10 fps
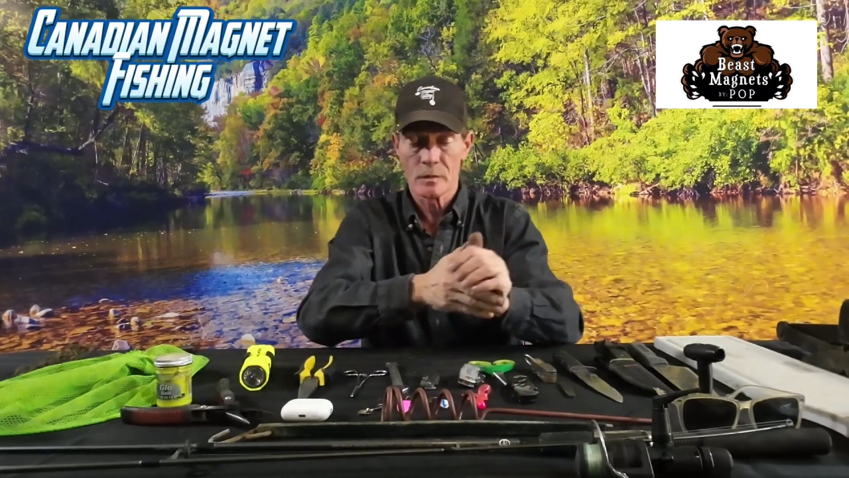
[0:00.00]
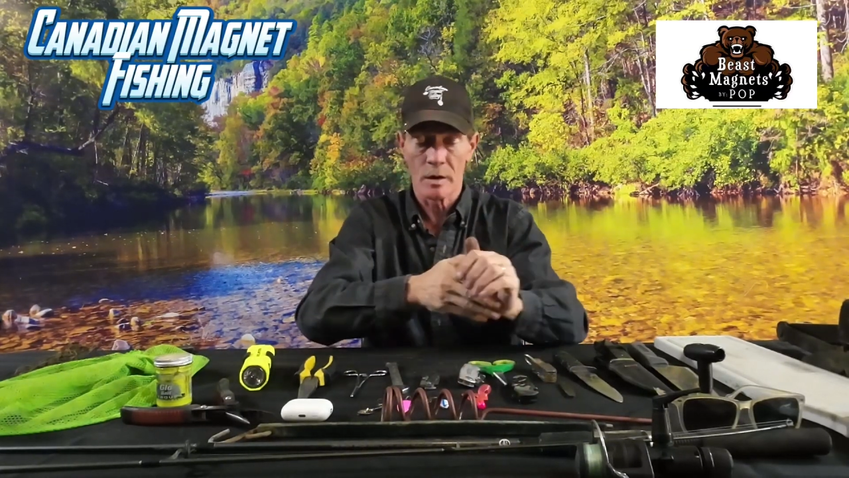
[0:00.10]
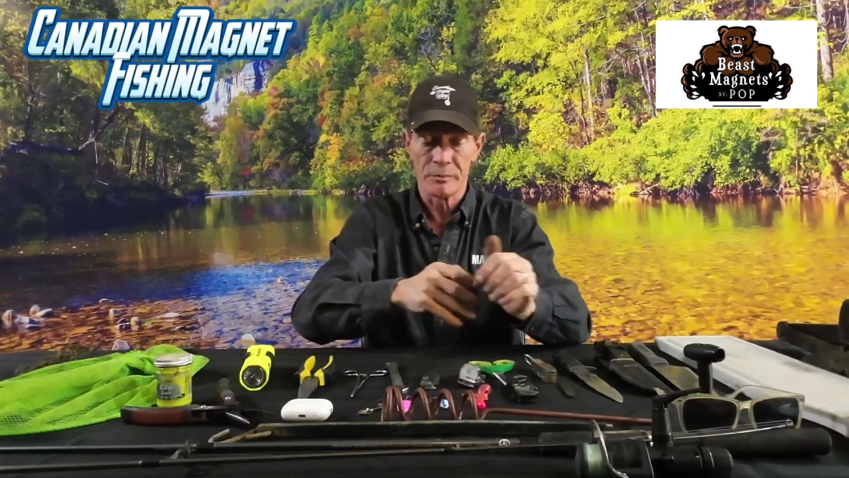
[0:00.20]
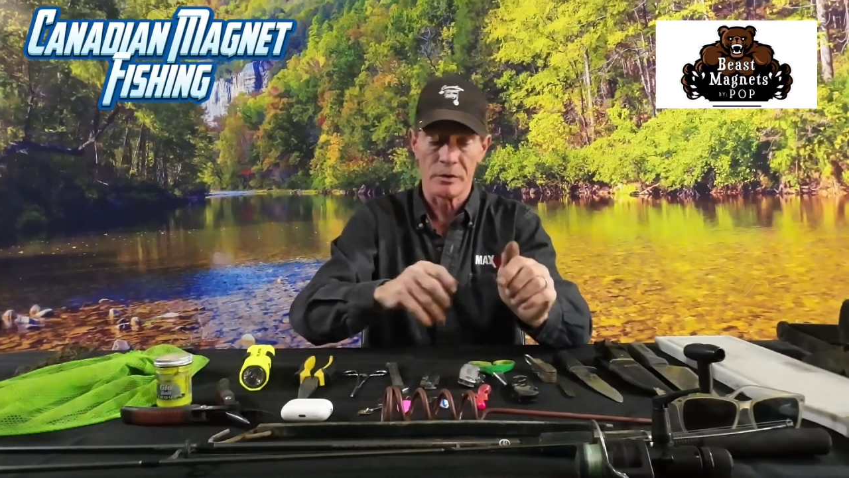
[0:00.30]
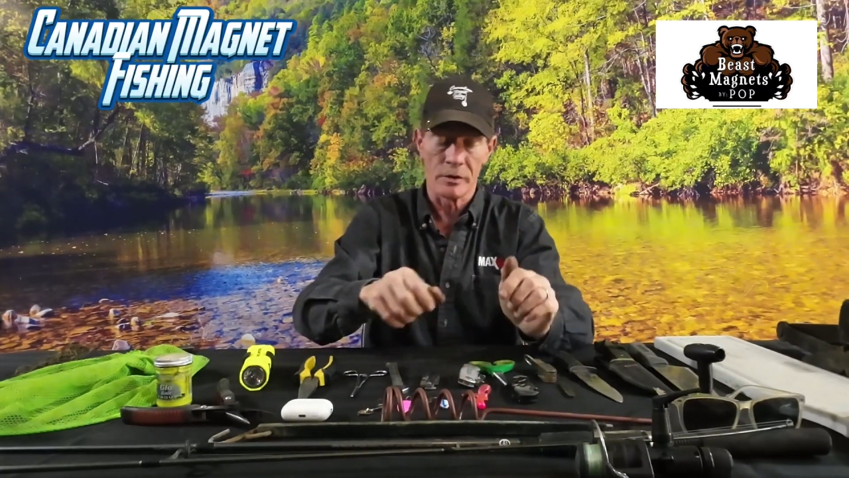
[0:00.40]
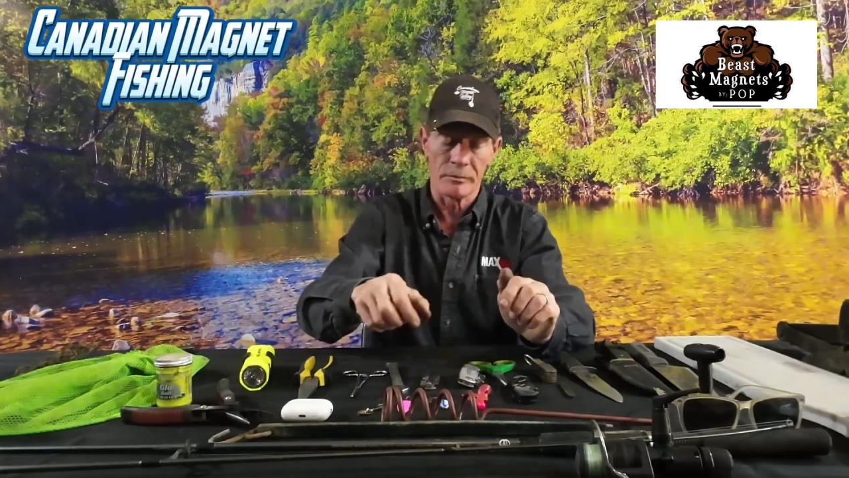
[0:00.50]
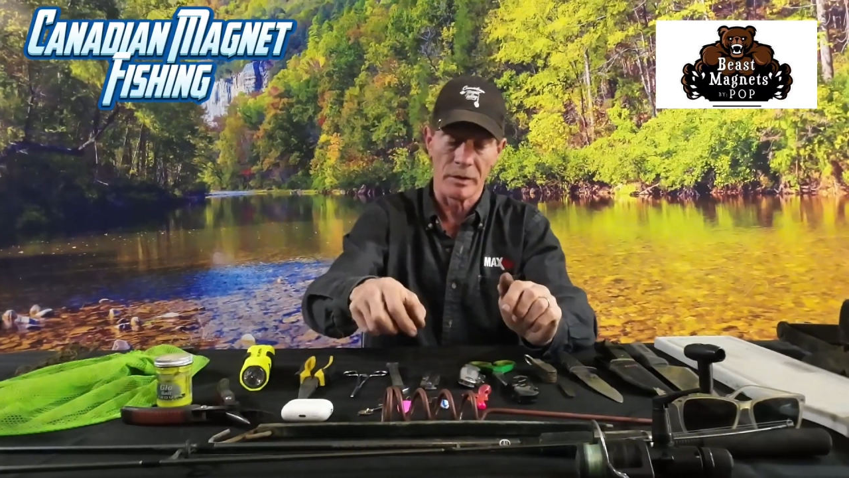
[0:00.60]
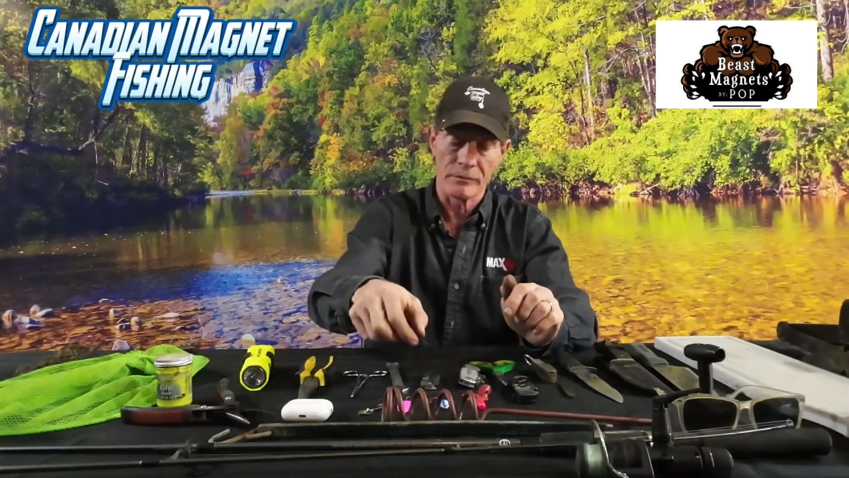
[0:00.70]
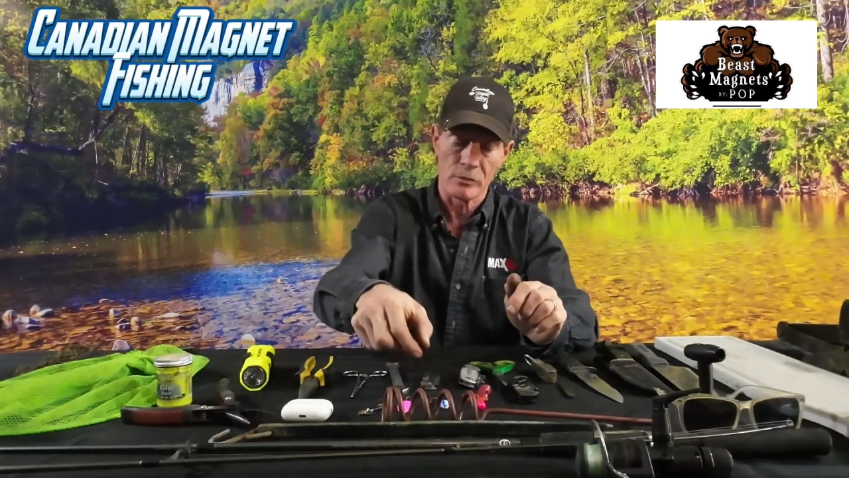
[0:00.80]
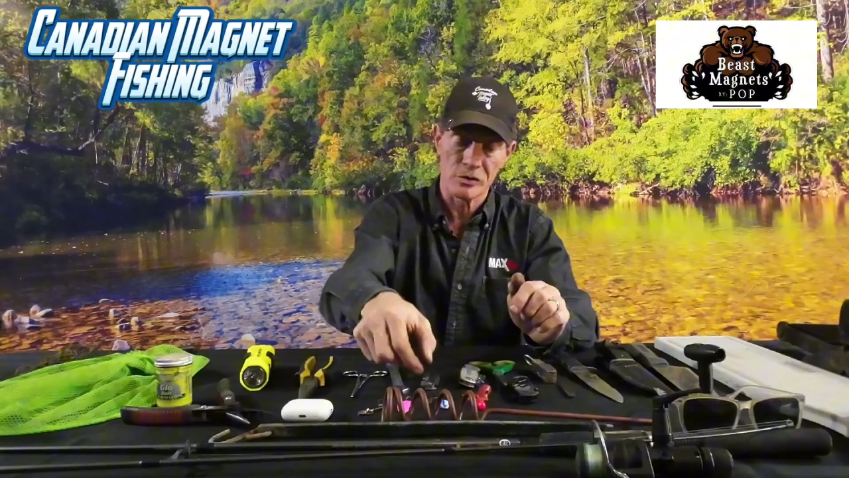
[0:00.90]
up here
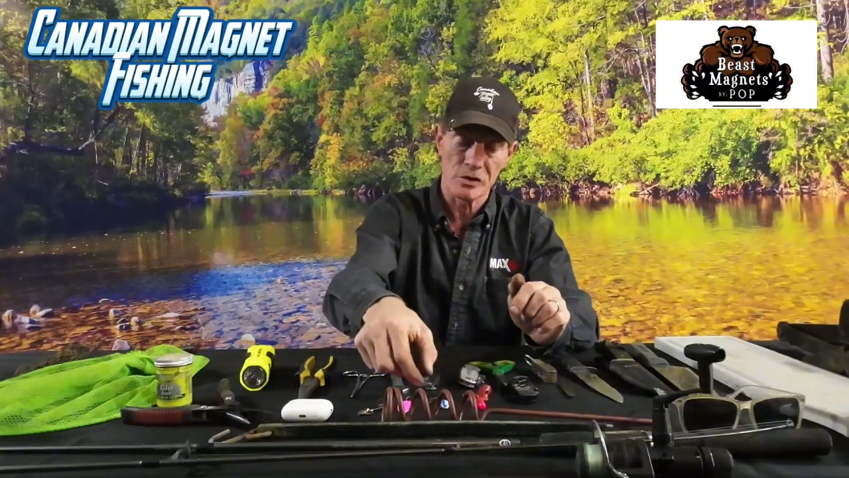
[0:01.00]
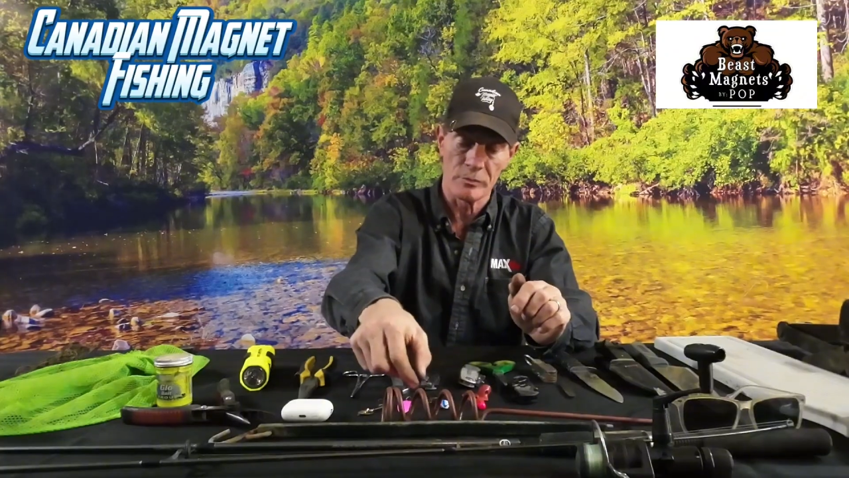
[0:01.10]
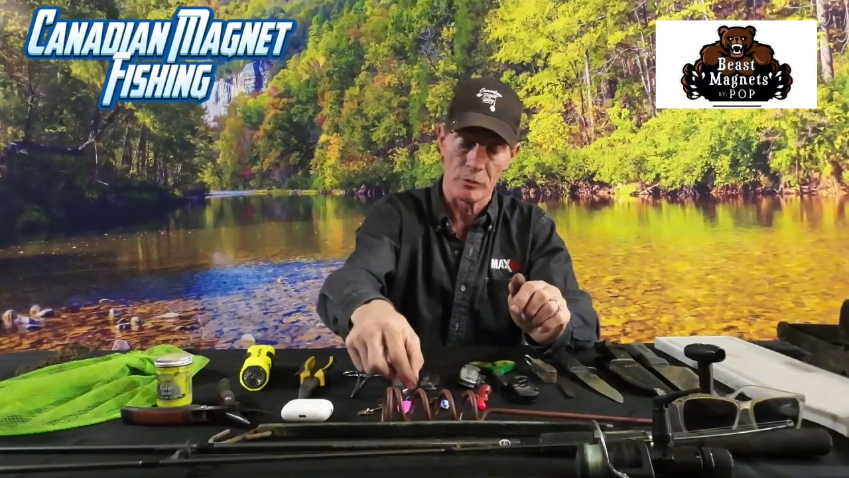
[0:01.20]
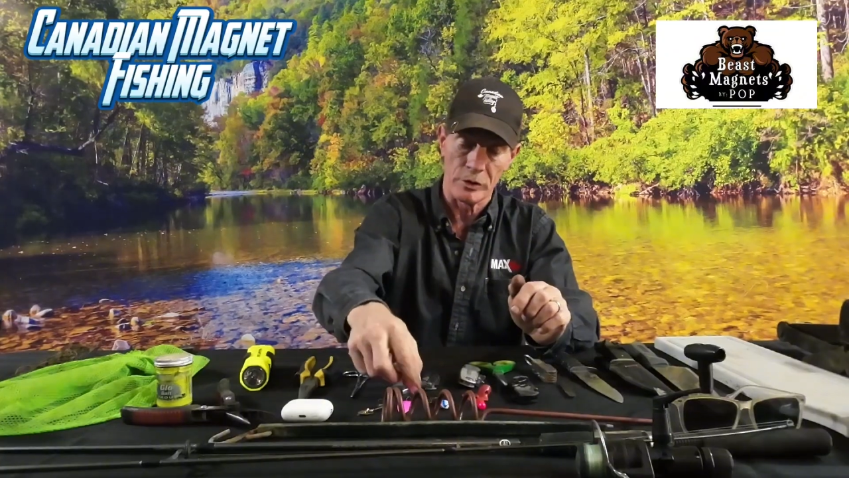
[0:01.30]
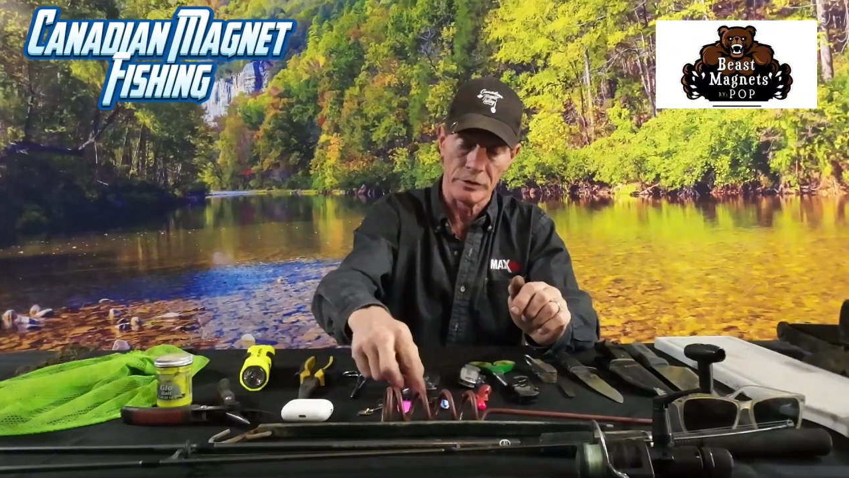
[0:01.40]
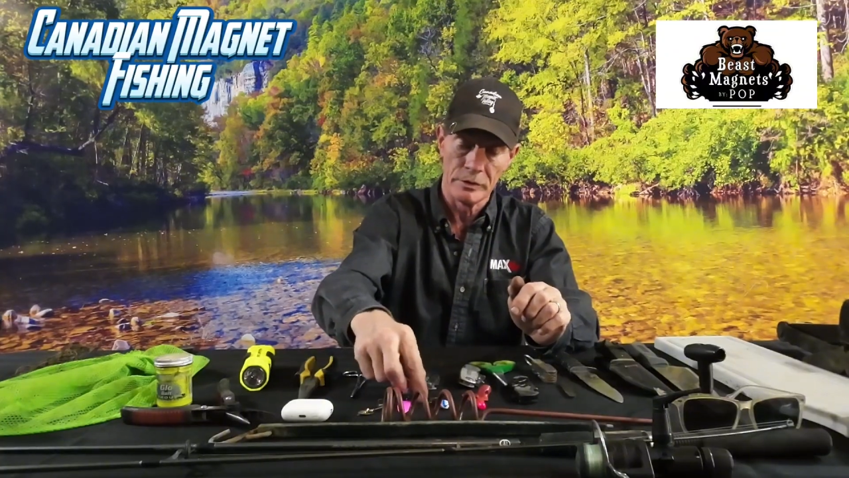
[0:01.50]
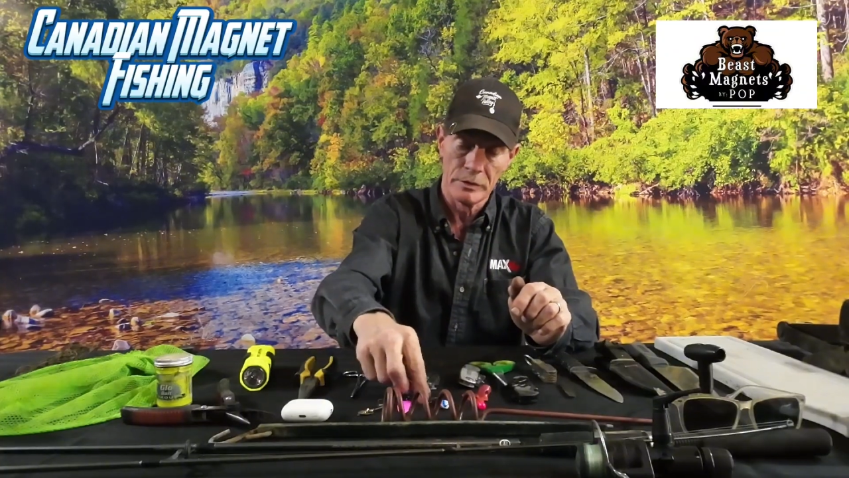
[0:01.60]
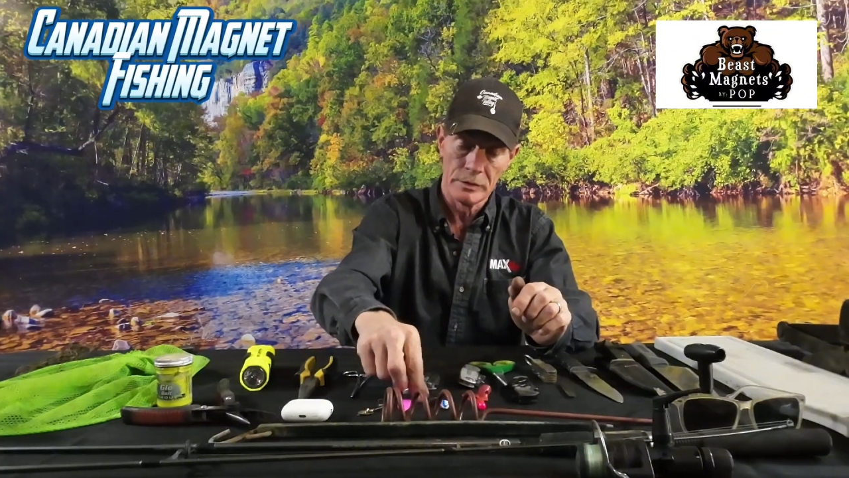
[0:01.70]
by Fort Assiniboine,